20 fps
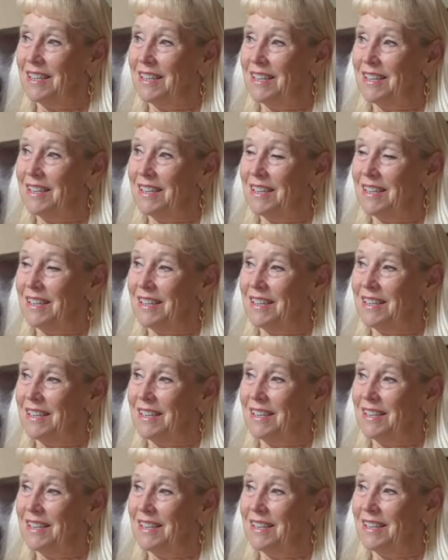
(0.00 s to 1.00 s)

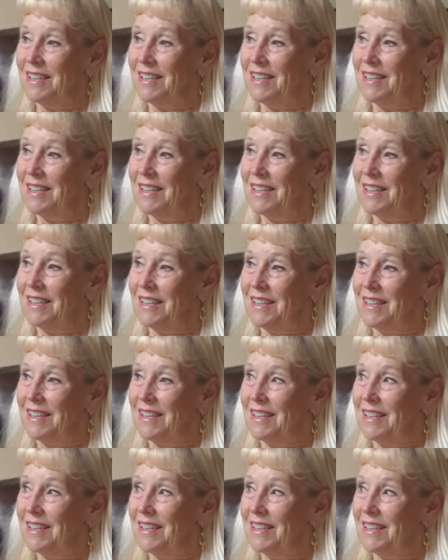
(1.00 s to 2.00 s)

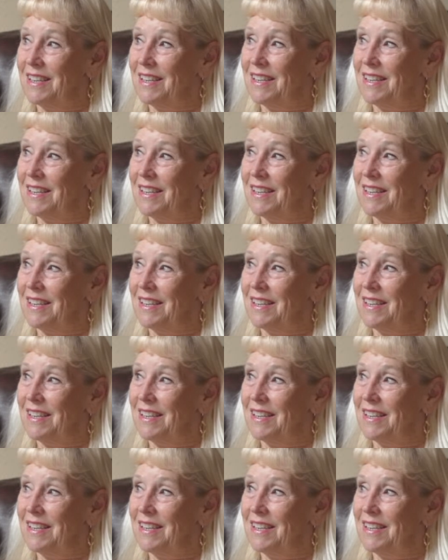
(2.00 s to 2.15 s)
The person shown says nothing.